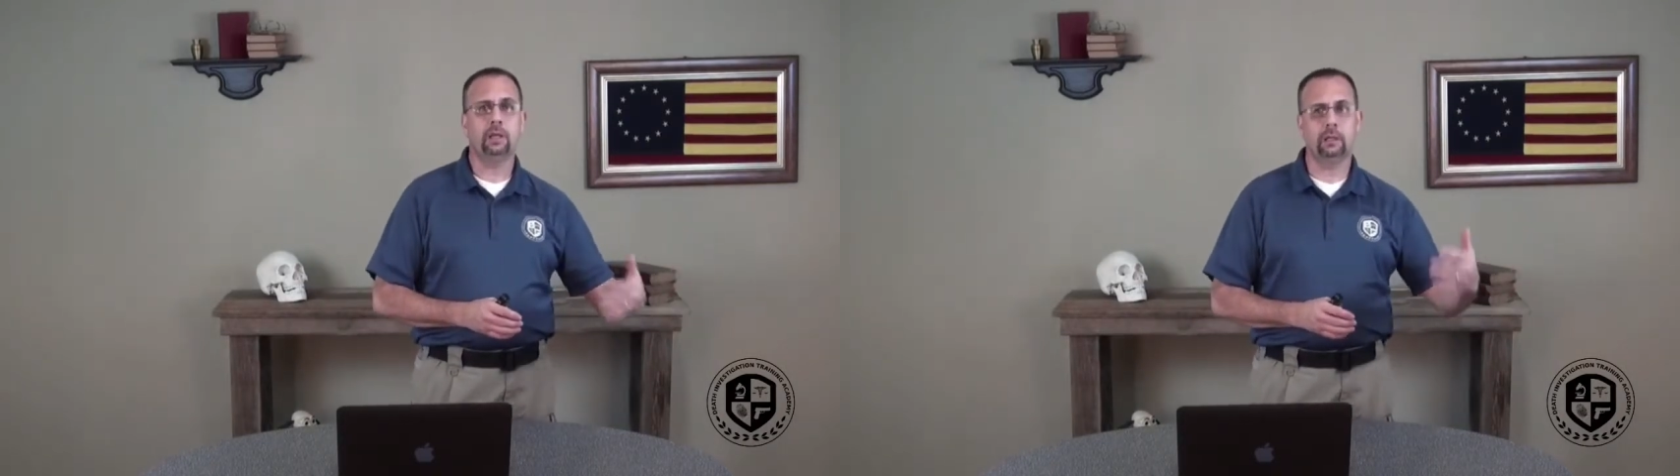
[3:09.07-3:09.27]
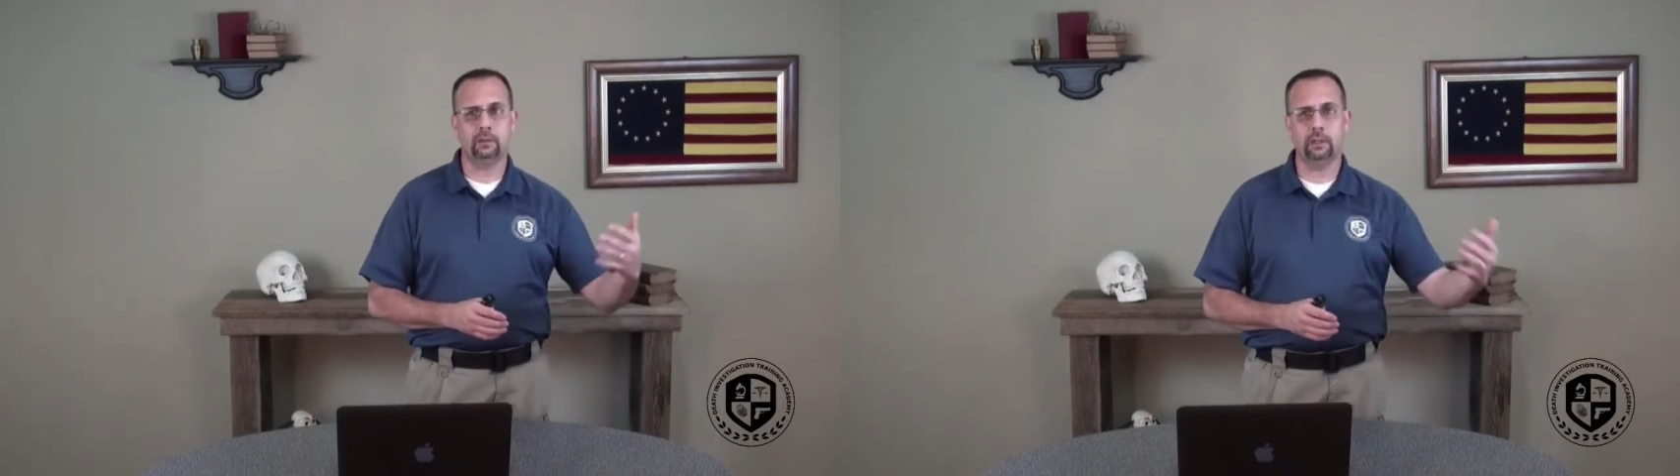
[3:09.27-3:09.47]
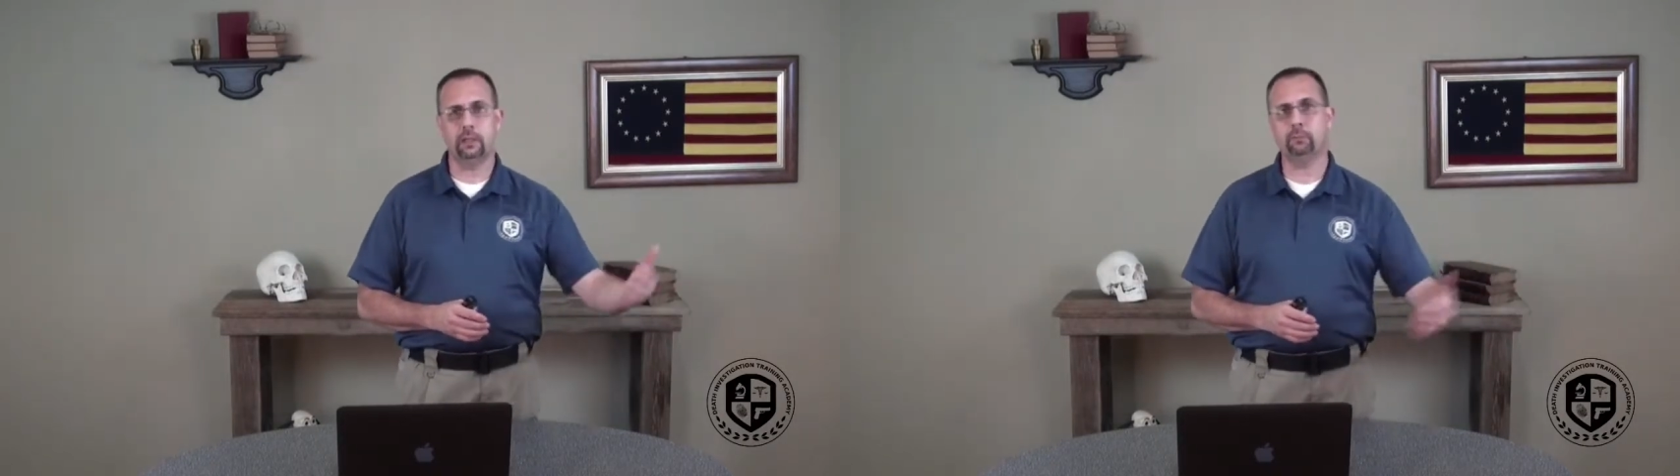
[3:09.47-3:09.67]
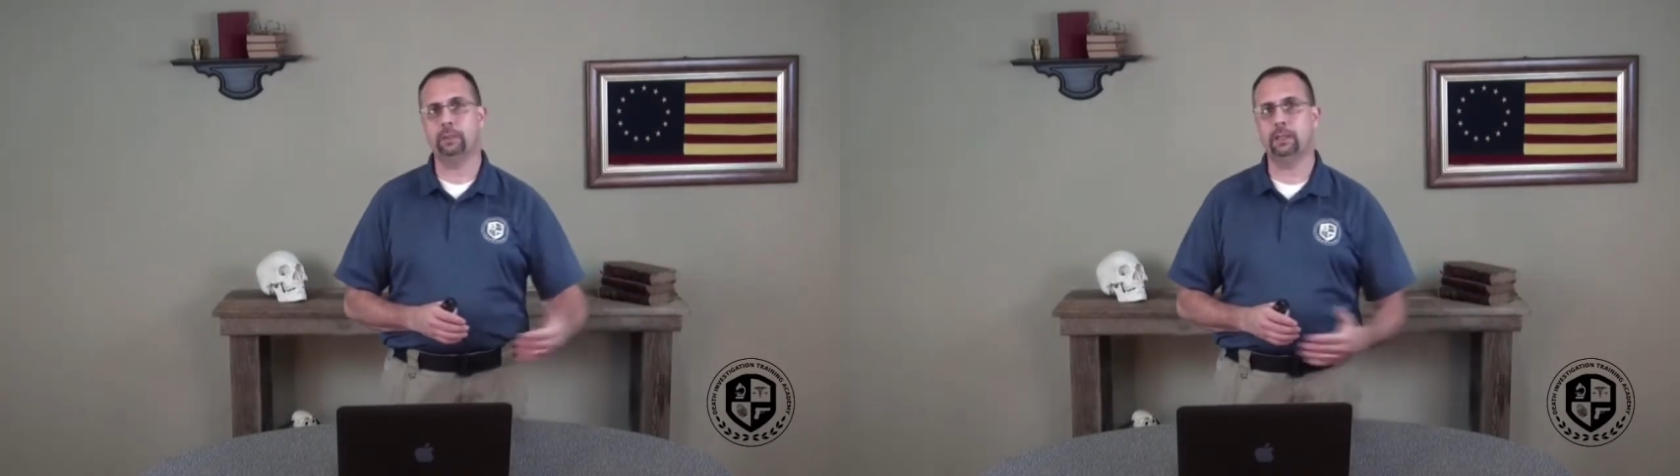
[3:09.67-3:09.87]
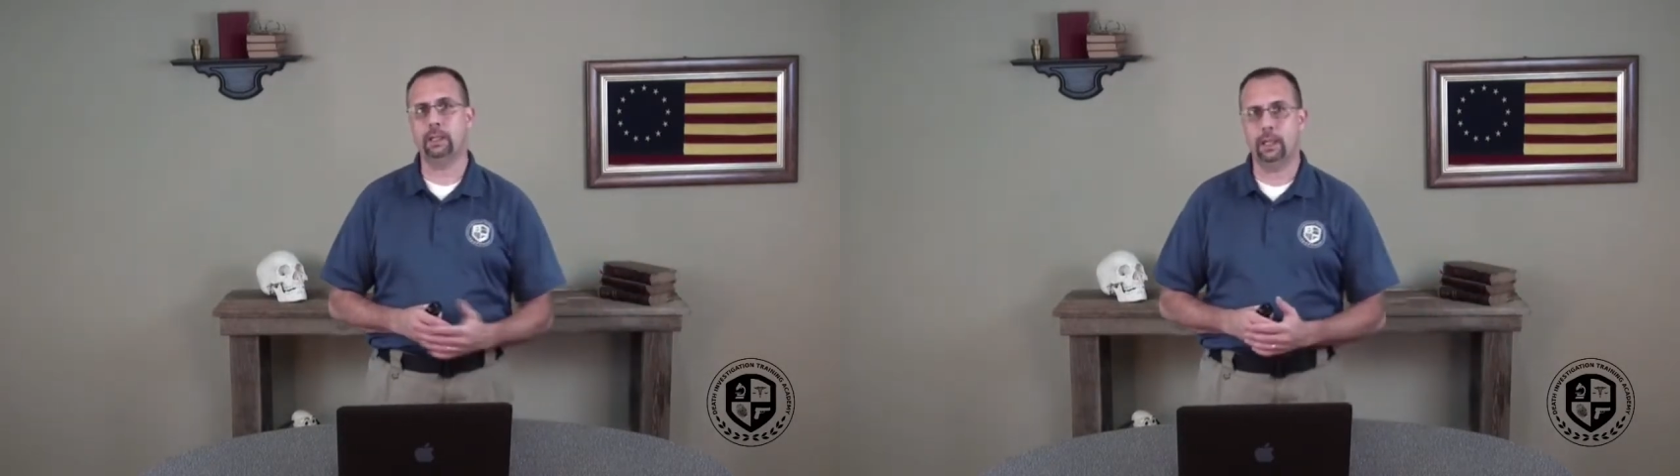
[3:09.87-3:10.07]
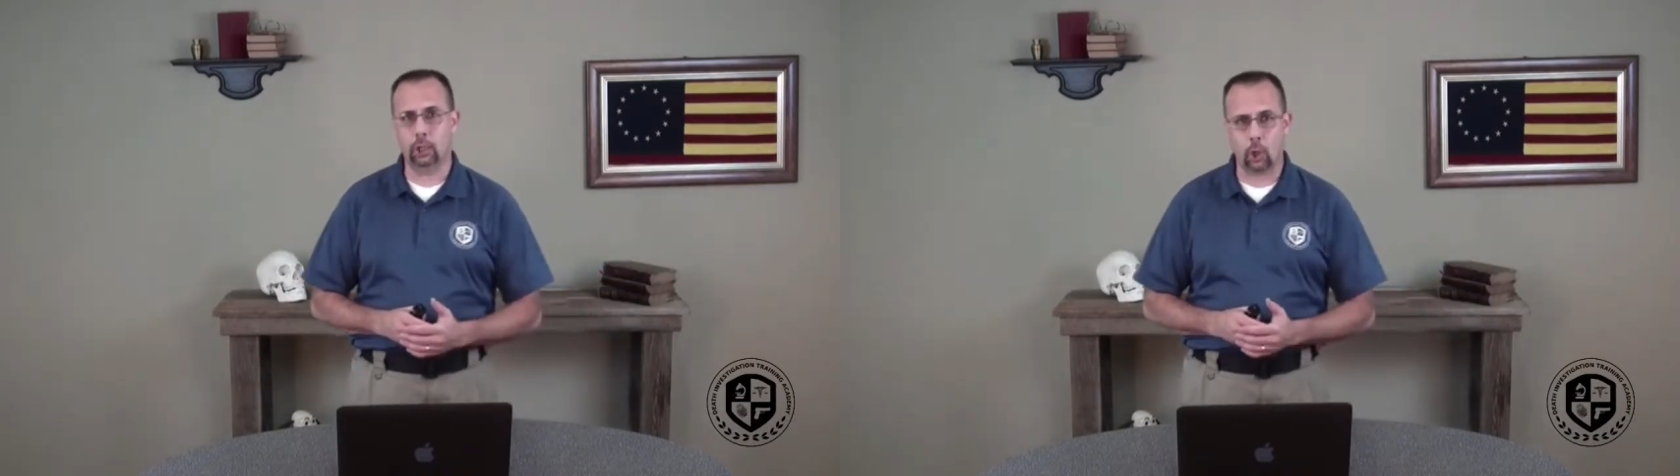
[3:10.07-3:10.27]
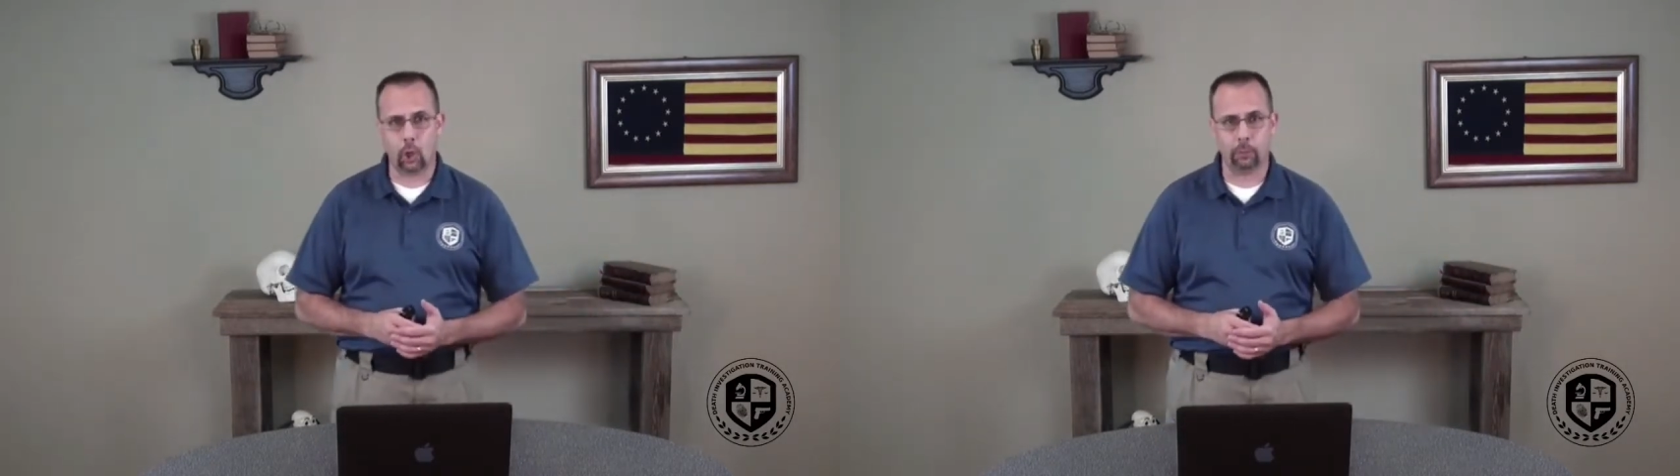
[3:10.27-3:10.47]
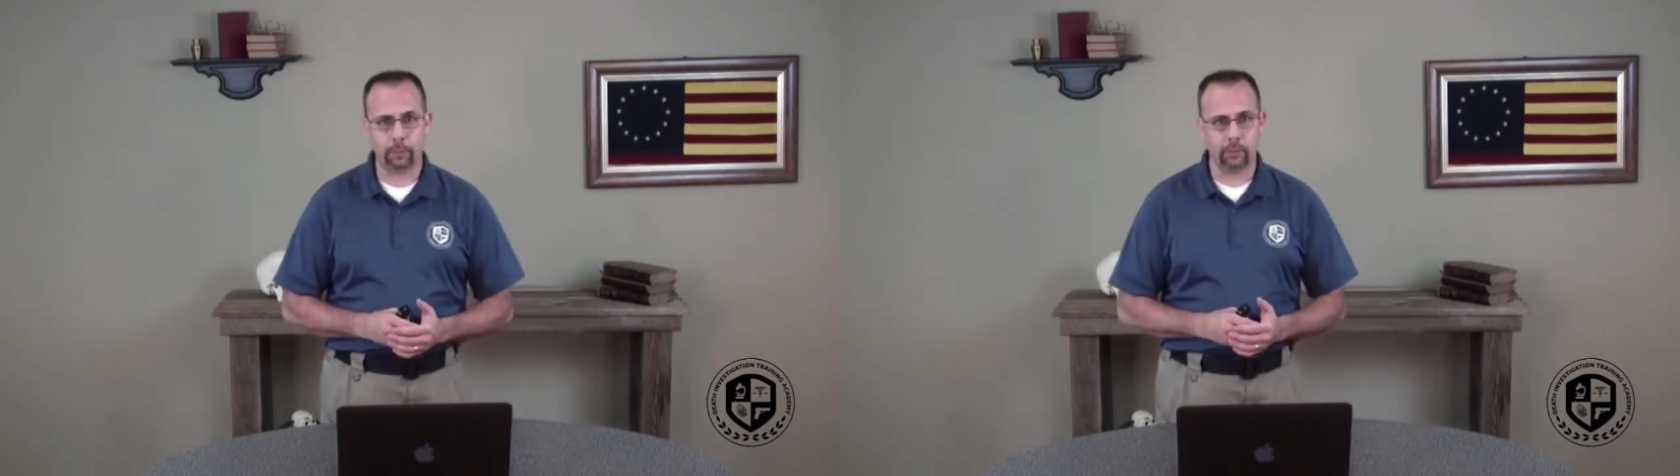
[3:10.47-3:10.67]
because it has been a
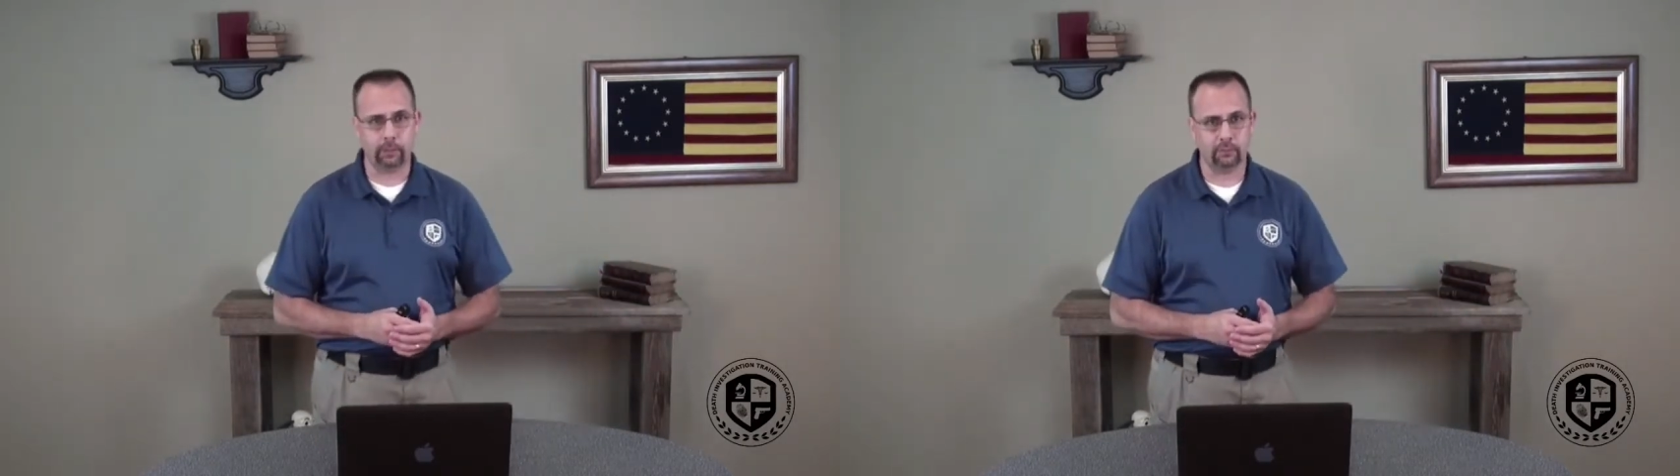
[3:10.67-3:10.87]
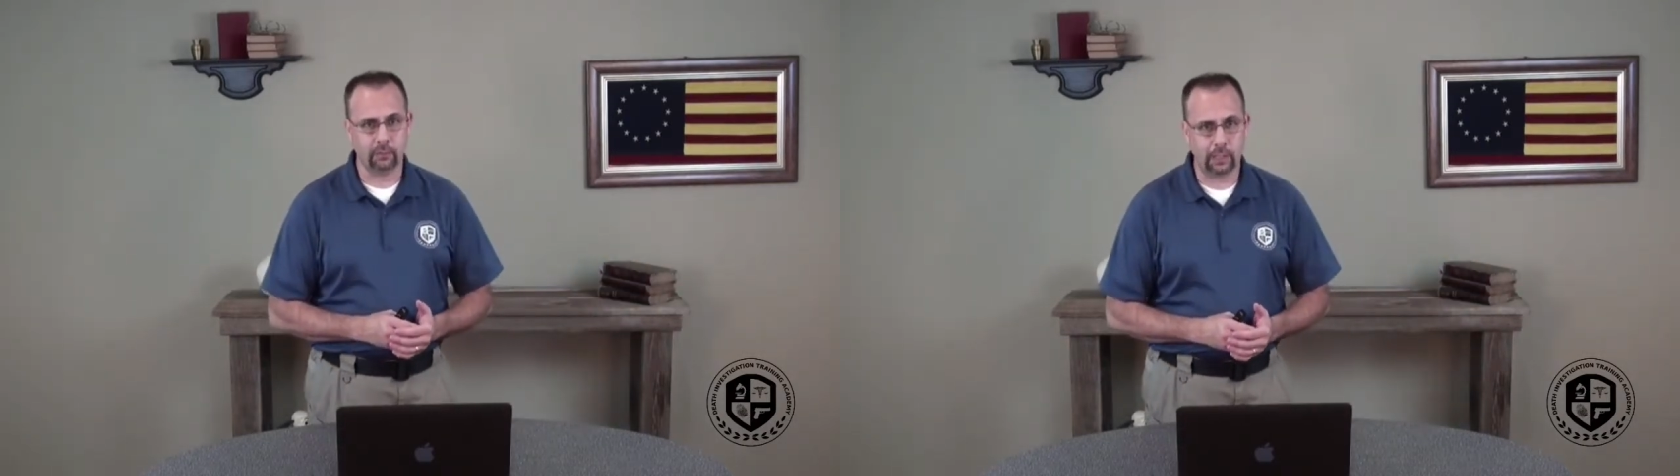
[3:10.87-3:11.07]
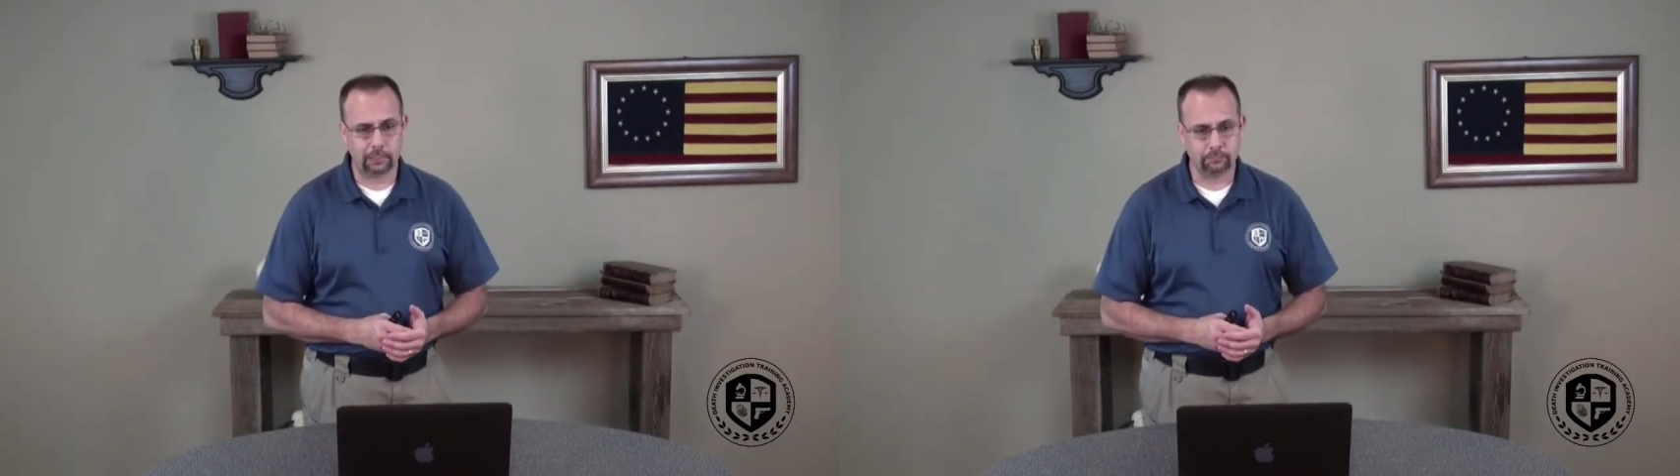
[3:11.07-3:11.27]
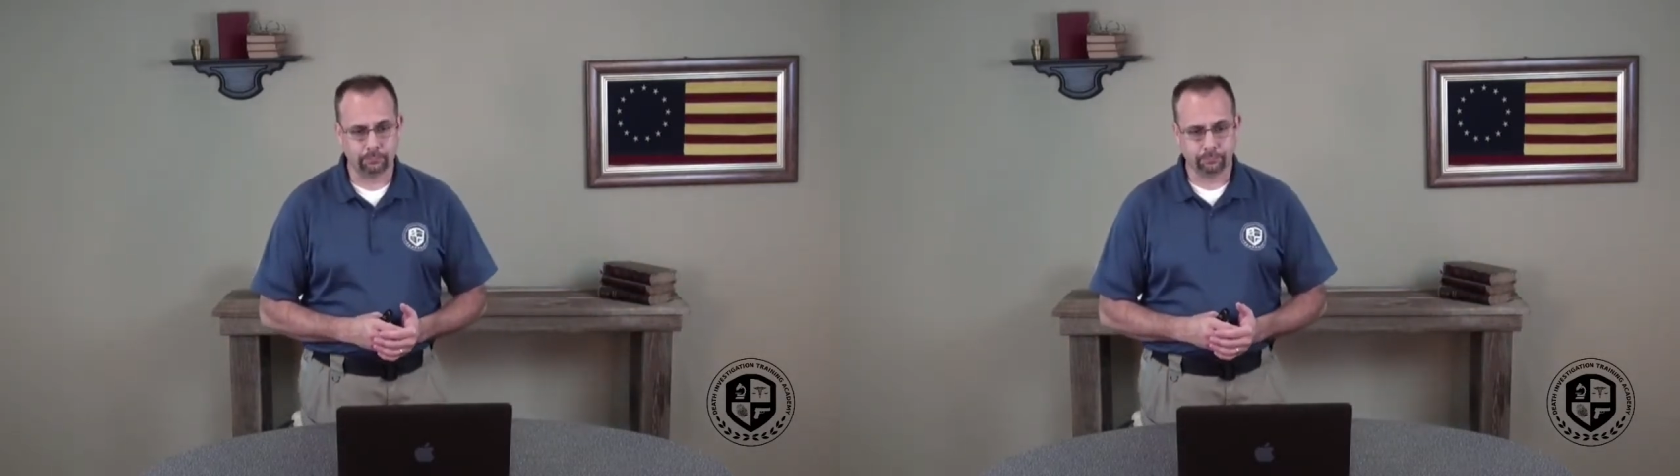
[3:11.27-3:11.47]
long period of time.